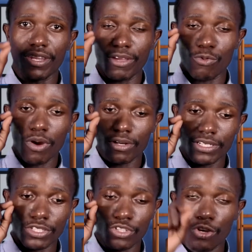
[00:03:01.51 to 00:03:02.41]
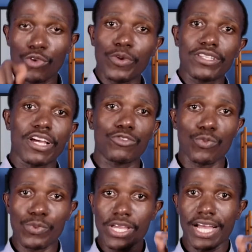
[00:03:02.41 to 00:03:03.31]
the document that will
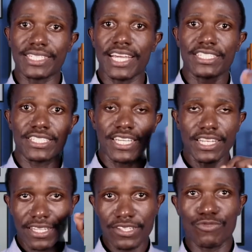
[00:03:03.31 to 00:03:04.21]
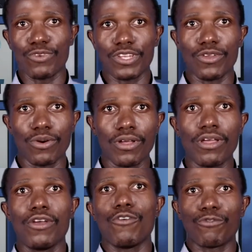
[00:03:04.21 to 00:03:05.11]
be attached in this video
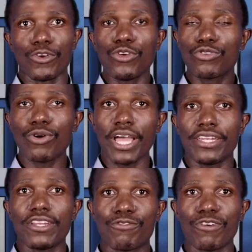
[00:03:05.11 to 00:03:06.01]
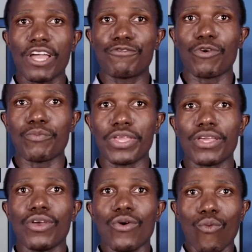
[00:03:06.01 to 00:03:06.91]
for you to identify for me
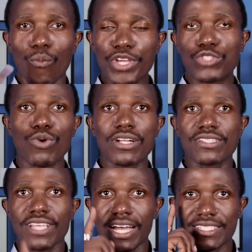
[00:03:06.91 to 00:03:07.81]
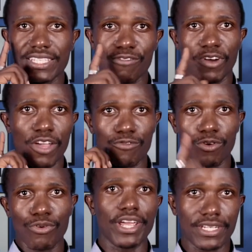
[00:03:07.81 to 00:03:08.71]
which ones are survival
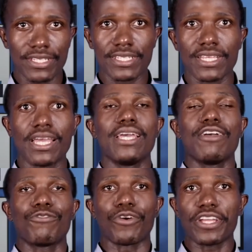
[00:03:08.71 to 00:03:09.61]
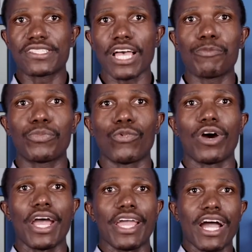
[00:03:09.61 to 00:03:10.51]
rights. For example,
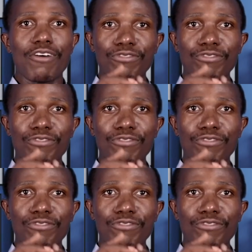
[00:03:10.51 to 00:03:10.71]
I have